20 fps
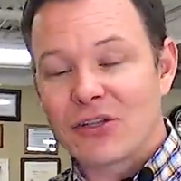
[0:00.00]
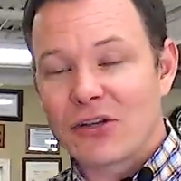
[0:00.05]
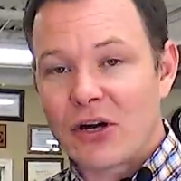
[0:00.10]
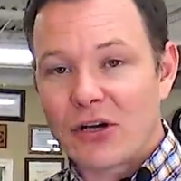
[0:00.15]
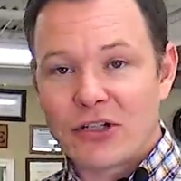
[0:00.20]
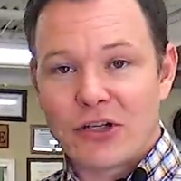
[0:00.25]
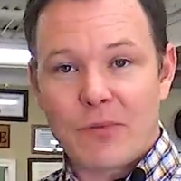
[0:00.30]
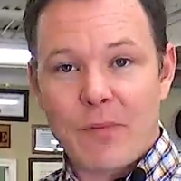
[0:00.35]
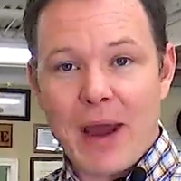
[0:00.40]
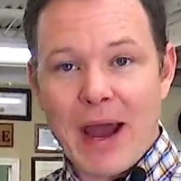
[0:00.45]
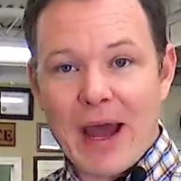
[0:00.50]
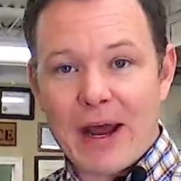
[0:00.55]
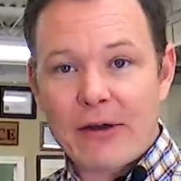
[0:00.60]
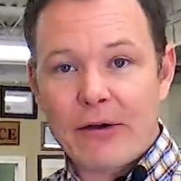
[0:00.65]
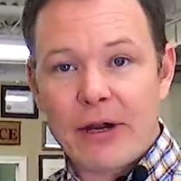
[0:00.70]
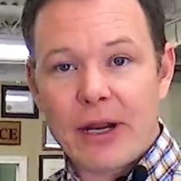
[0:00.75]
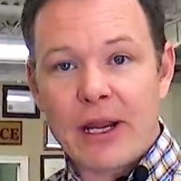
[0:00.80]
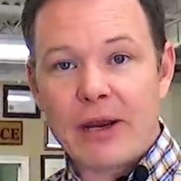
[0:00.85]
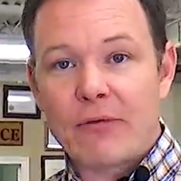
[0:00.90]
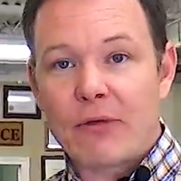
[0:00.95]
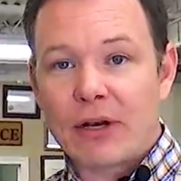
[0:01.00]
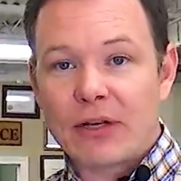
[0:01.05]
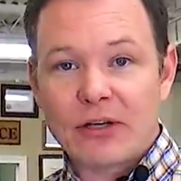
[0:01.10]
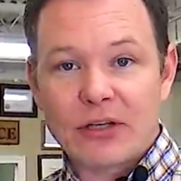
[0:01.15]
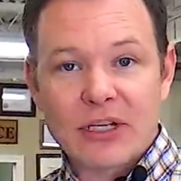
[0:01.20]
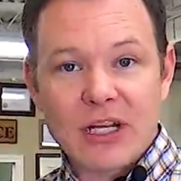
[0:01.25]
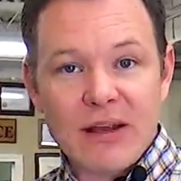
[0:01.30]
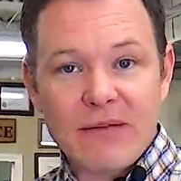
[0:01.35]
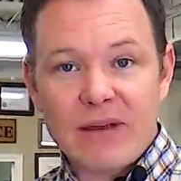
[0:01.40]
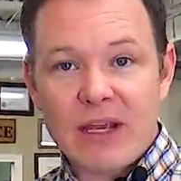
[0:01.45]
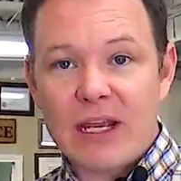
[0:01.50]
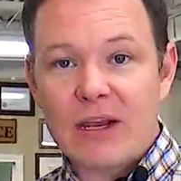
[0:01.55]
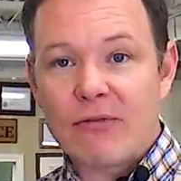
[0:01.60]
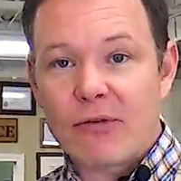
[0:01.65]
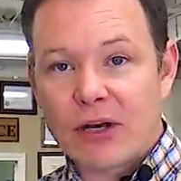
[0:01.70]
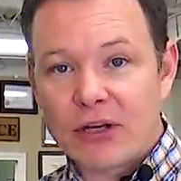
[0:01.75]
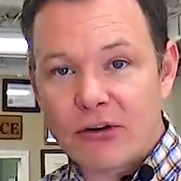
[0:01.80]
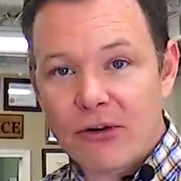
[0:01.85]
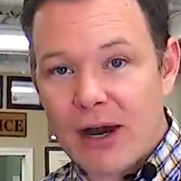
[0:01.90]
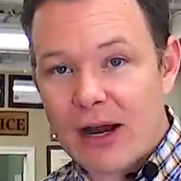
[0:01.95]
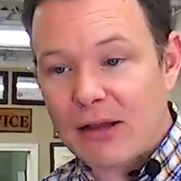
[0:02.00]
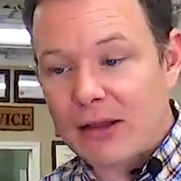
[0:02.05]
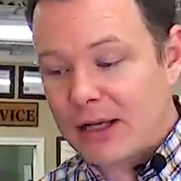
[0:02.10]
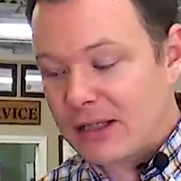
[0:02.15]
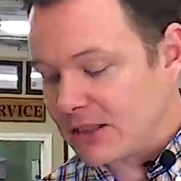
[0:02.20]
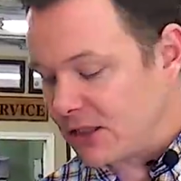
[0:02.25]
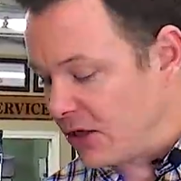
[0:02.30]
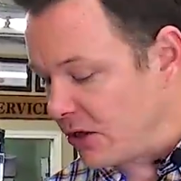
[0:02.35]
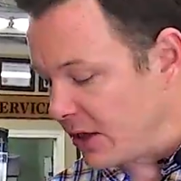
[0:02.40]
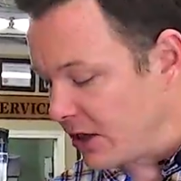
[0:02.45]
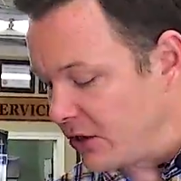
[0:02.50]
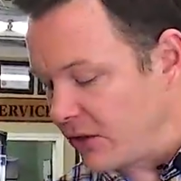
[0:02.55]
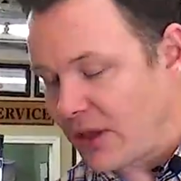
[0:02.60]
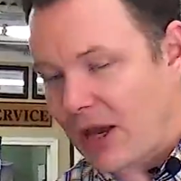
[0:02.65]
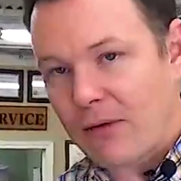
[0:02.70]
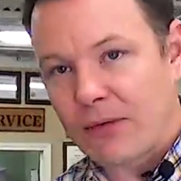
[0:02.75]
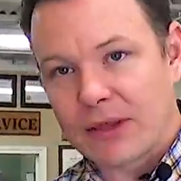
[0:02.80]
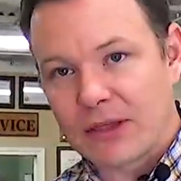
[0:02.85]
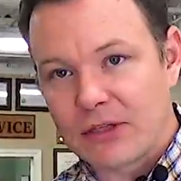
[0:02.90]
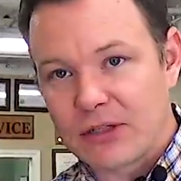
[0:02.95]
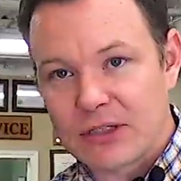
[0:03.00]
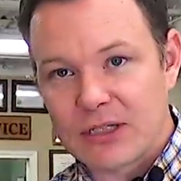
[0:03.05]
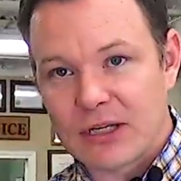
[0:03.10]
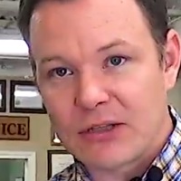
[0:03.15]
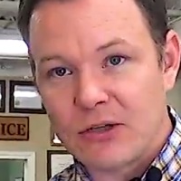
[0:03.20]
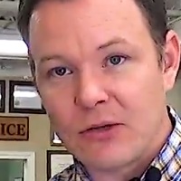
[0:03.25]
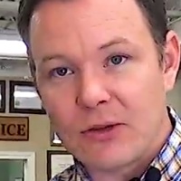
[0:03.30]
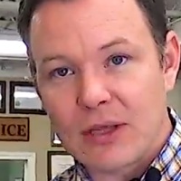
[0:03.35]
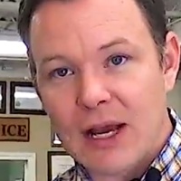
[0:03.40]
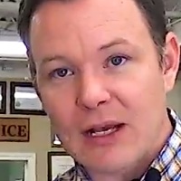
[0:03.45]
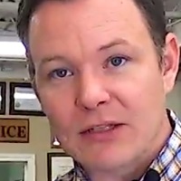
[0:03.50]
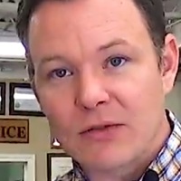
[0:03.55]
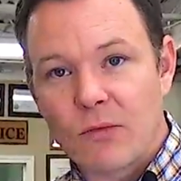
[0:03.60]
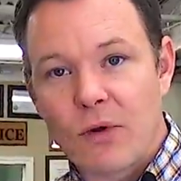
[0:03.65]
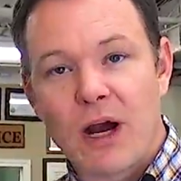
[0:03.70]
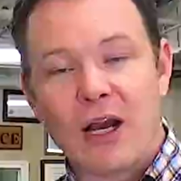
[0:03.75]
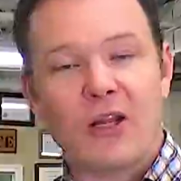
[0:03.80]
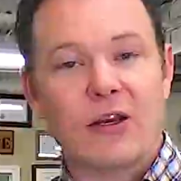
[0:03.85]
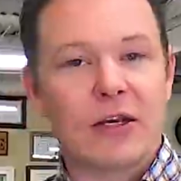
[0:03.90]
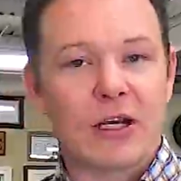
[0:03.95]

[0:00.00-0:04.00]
charge your battery, run your TV, run your outlets, you can do that with just a 2,000 watt.